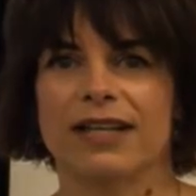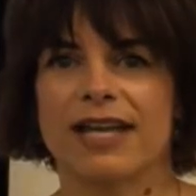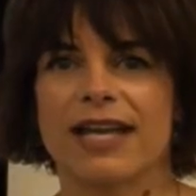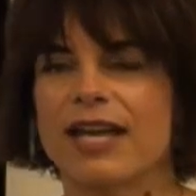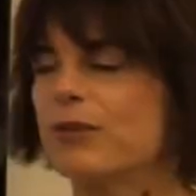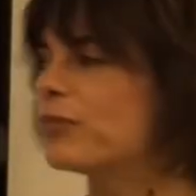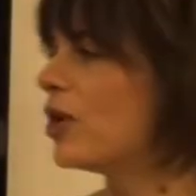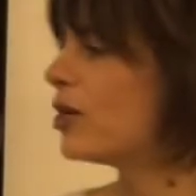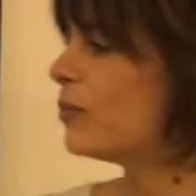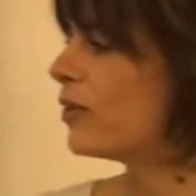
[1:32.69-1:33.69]
In
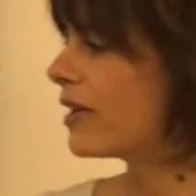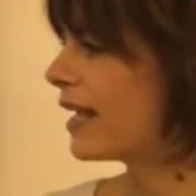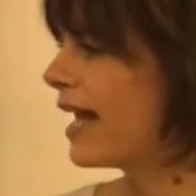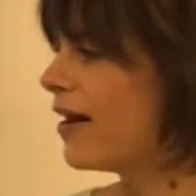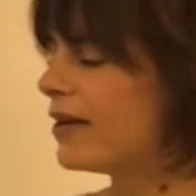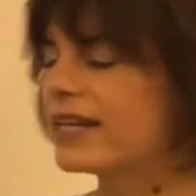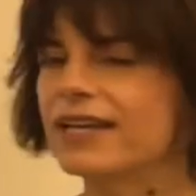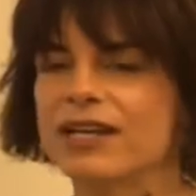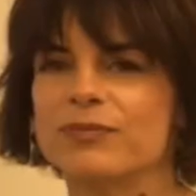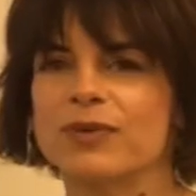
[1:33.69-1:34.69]
Baltimore County
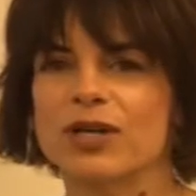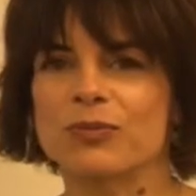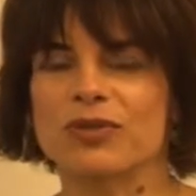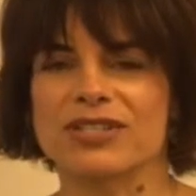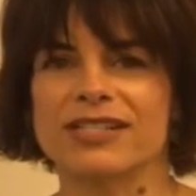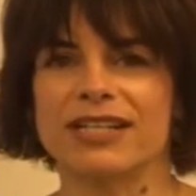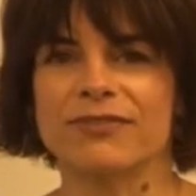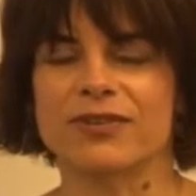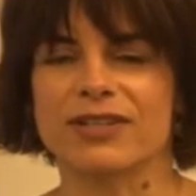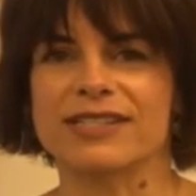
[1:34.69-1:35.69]
and in Baltimore City,
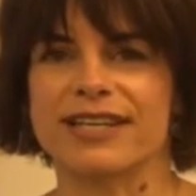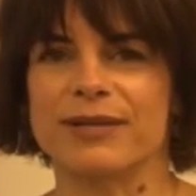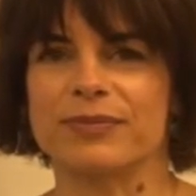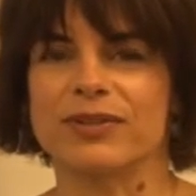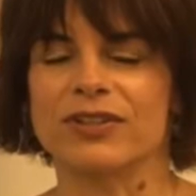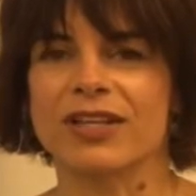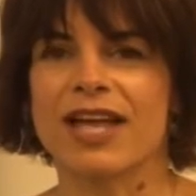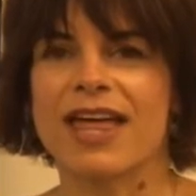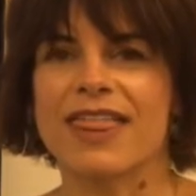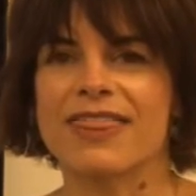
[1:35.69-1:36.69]
for example,
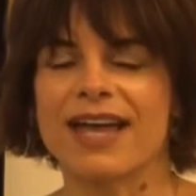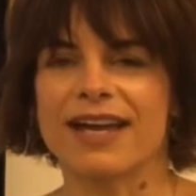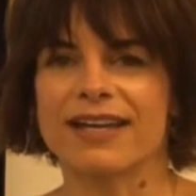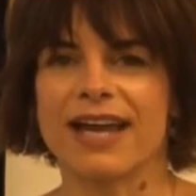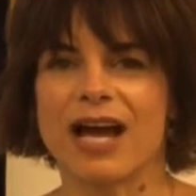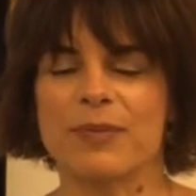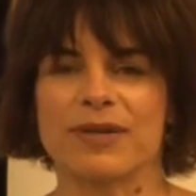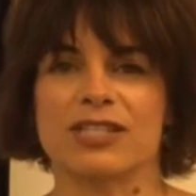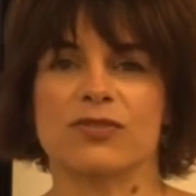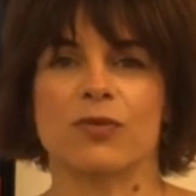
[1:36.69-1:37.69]
that cap
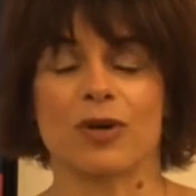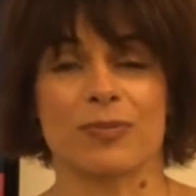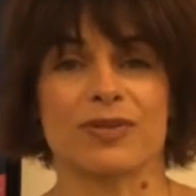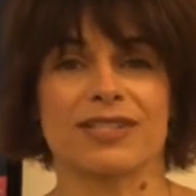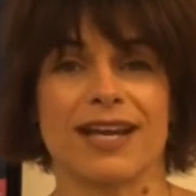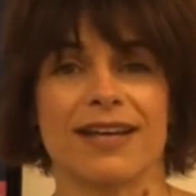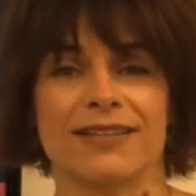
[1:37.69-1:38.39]
is 4%.